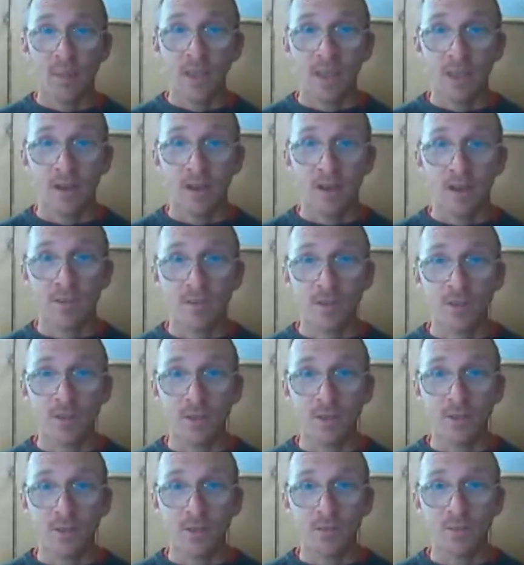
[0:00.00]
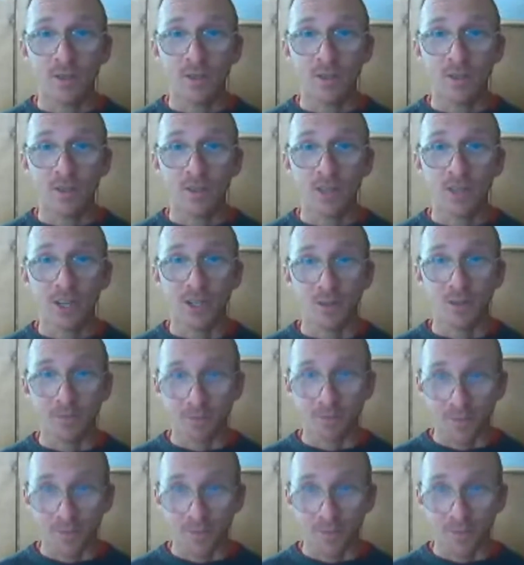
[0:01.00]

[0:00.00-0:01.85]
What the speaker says: here for some discussion.